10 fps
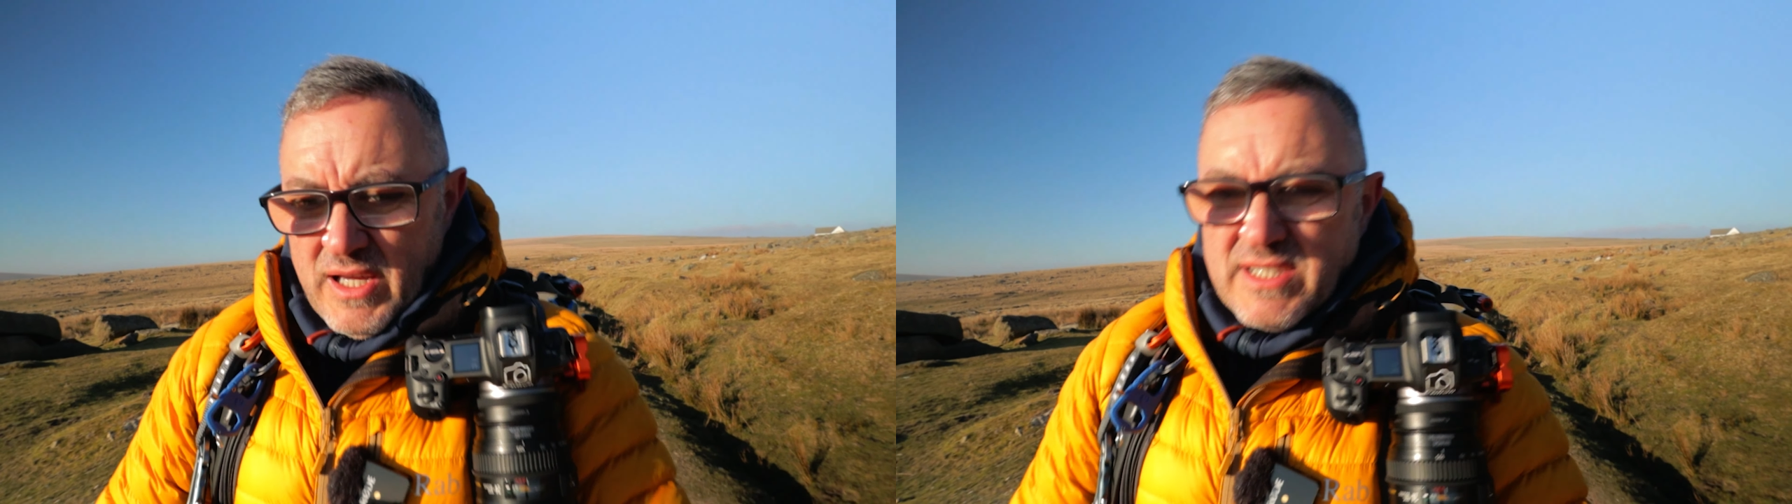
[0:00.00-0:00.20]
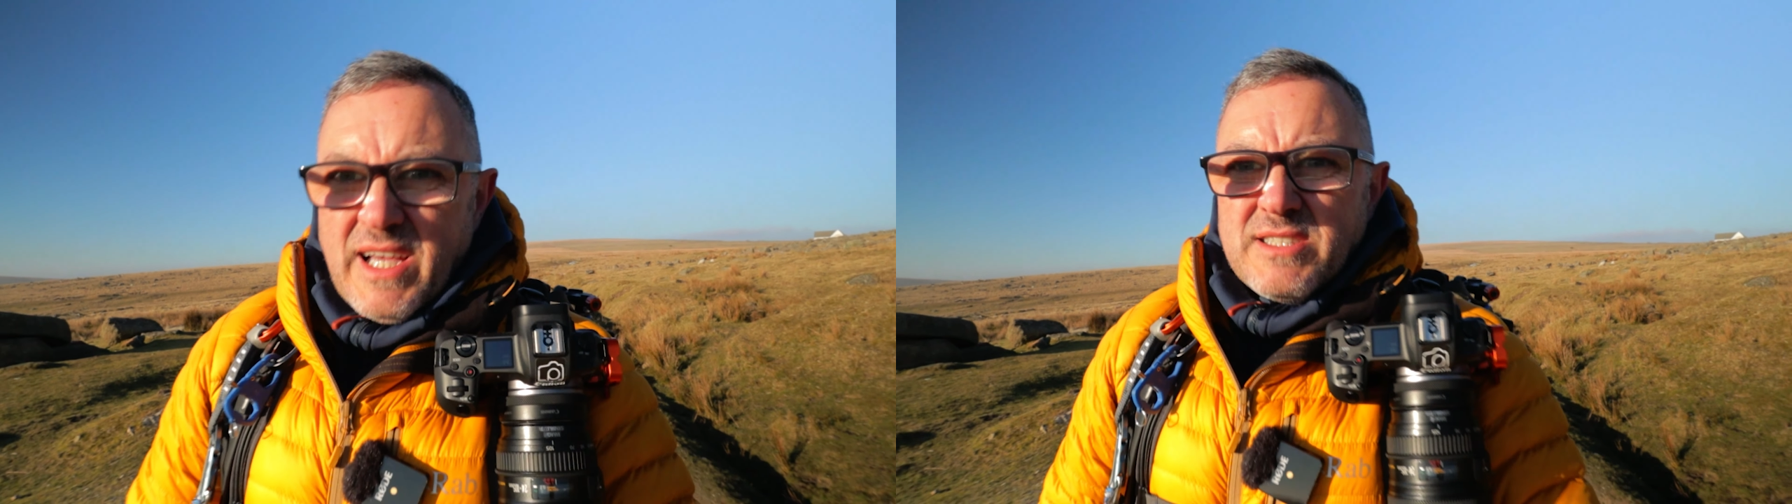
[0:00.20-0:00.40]

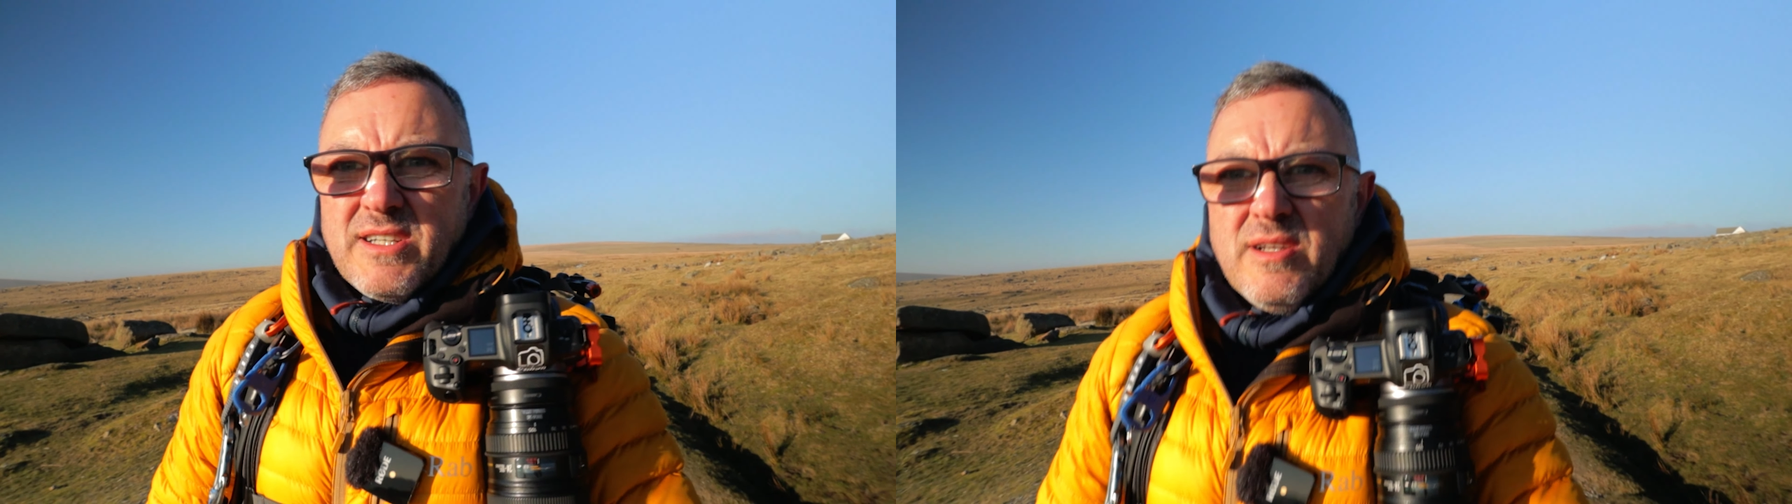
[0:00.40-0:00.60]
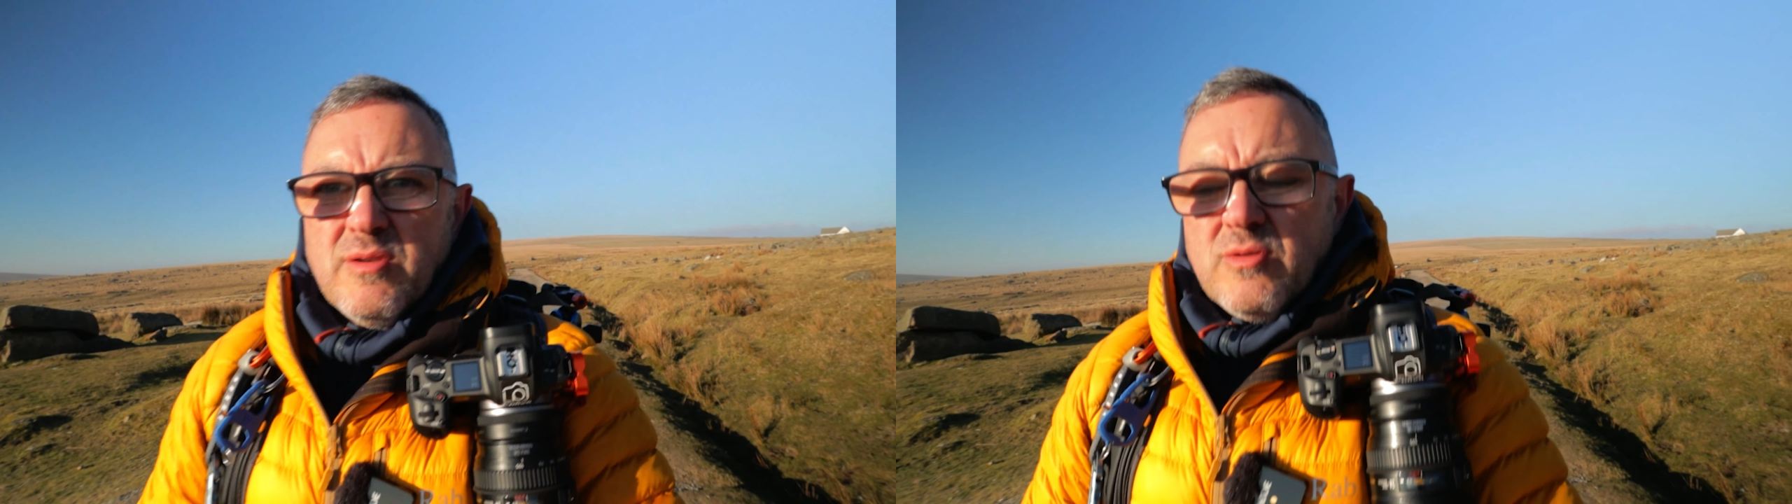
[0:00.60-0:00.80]
It's
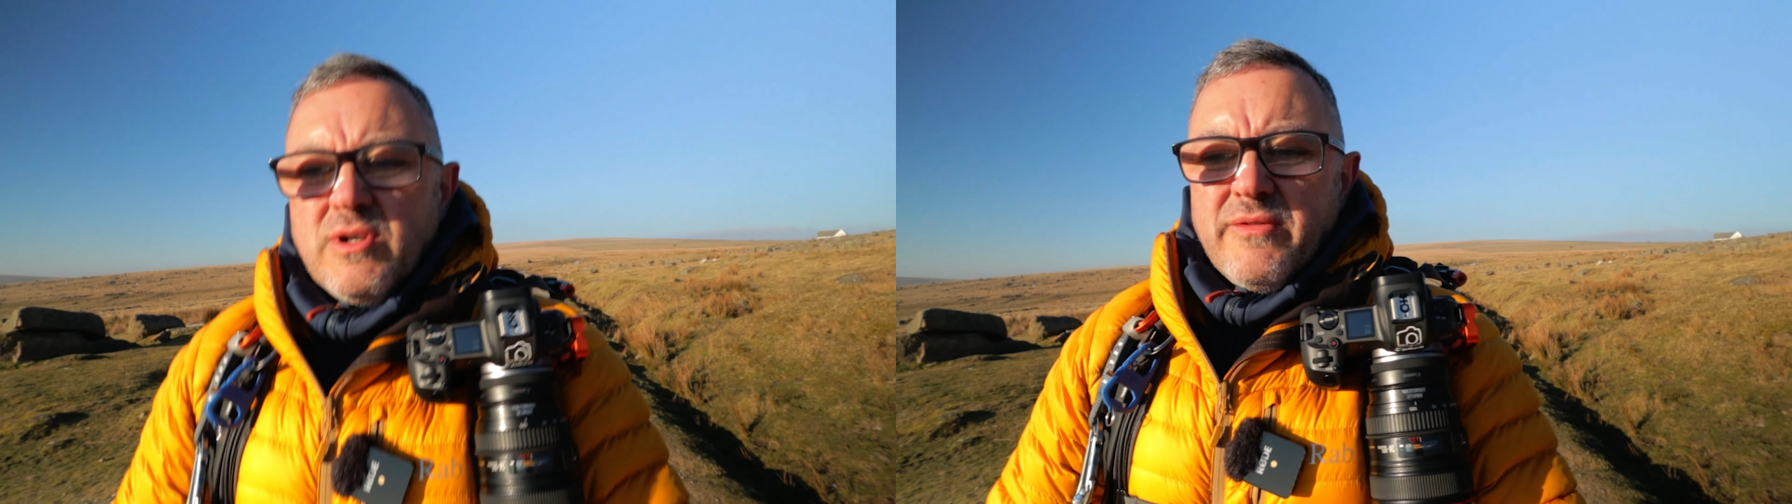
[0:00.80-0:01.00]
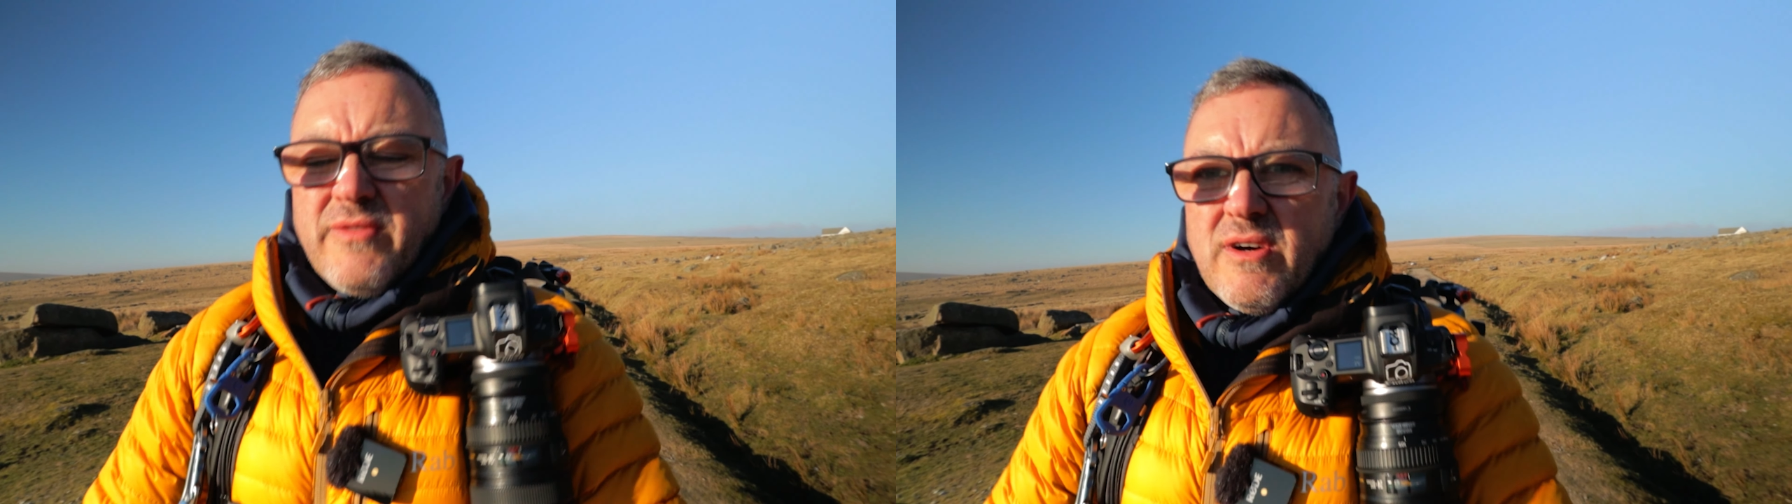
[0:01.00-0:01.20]
actually a little
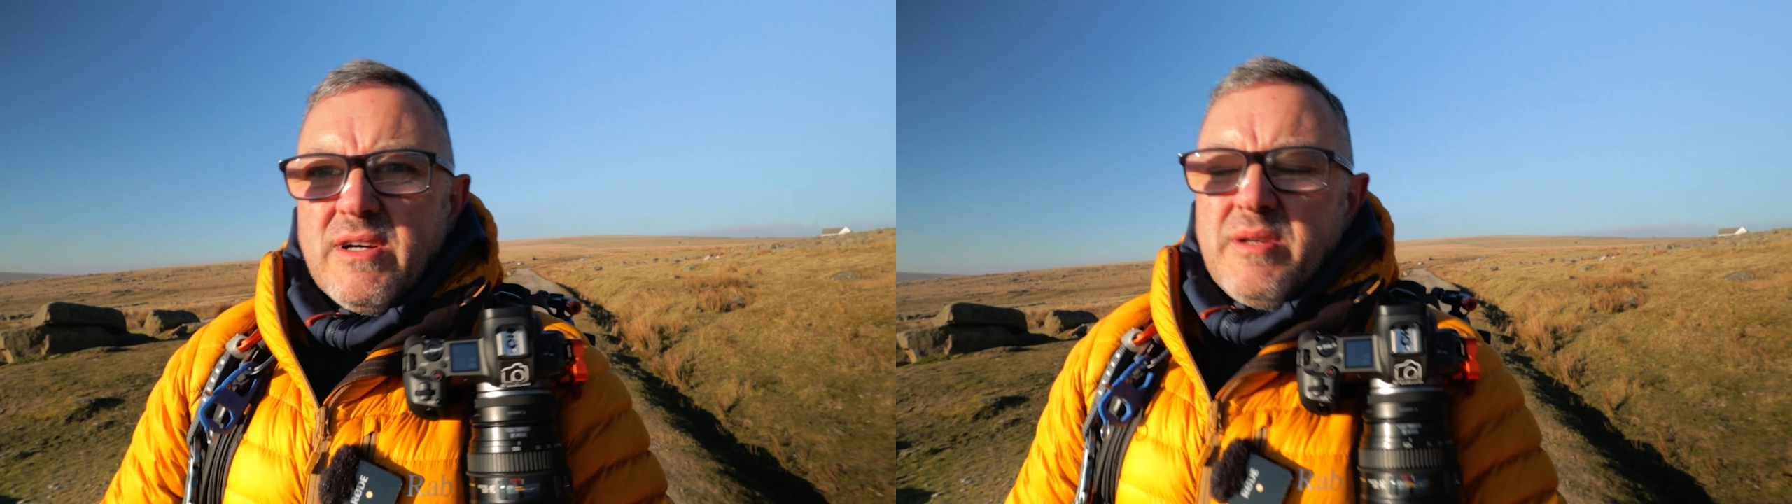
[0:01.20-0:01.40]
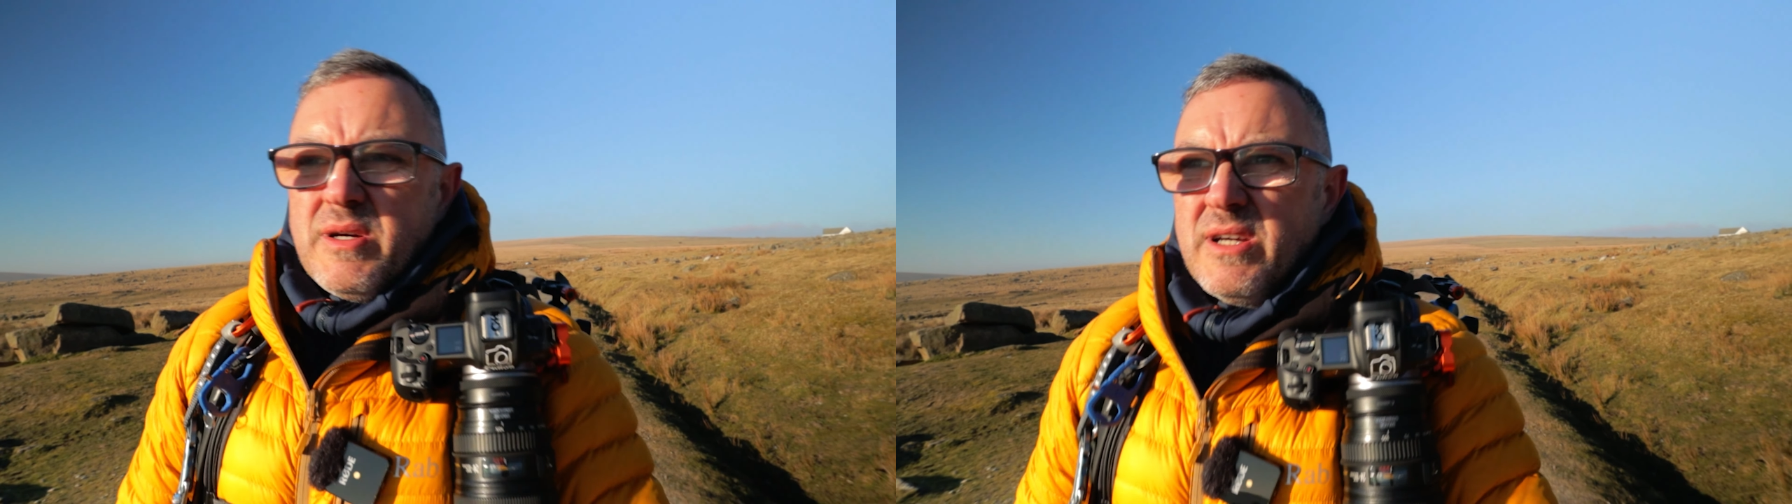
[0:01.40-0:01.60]

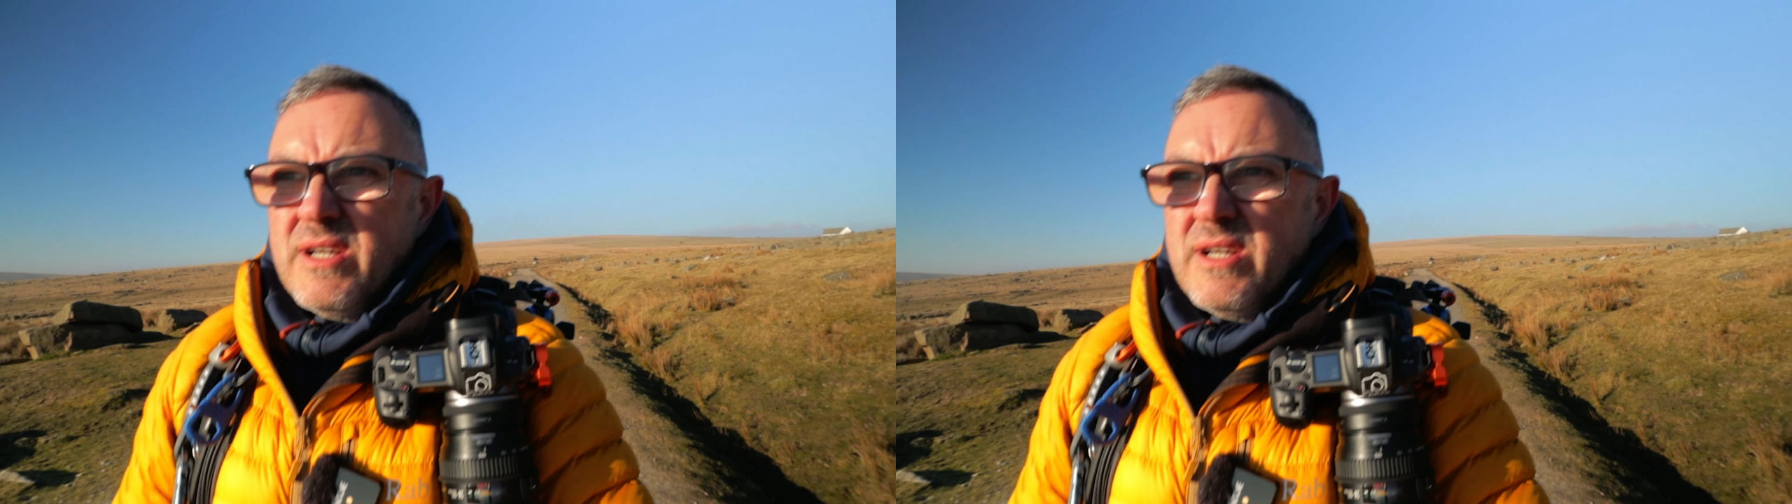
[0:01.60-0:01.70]
converted,